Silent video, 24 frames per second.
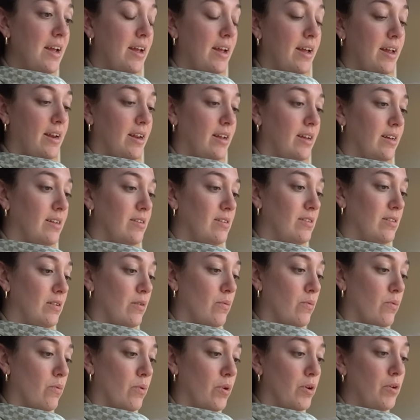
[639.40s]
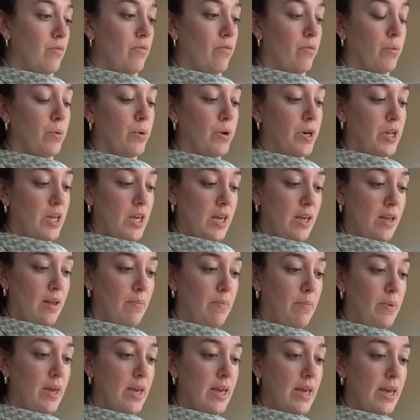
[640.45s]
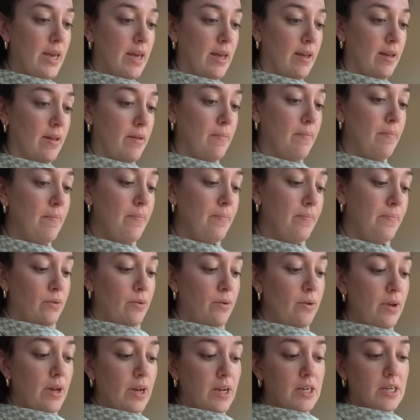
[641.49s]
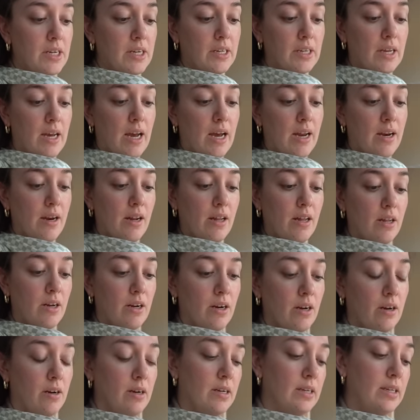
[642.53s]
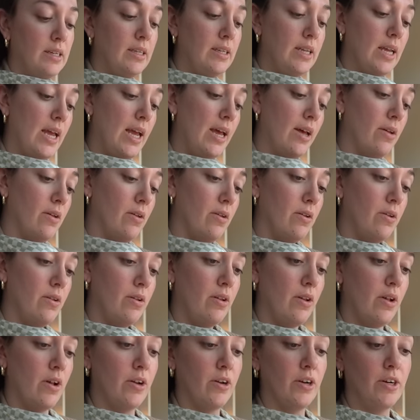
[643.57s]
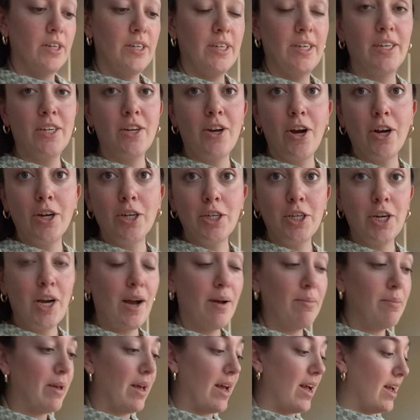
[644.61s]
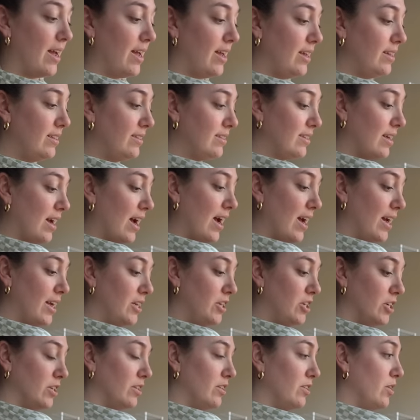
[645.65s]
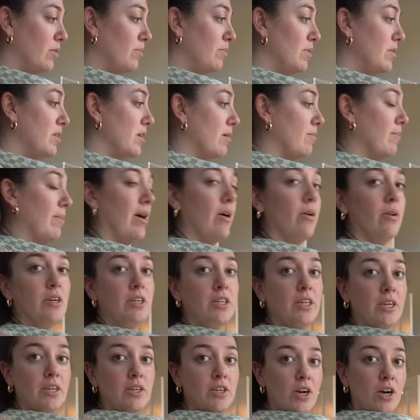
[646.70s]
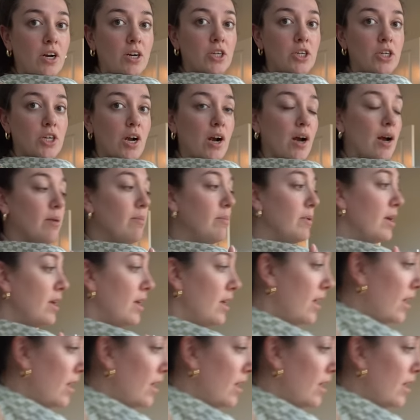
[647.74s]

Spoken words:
It is 1:40 p.m. Ooh, I just got another sale on our TikTok shop. Guys, I just opened up our TikTok shop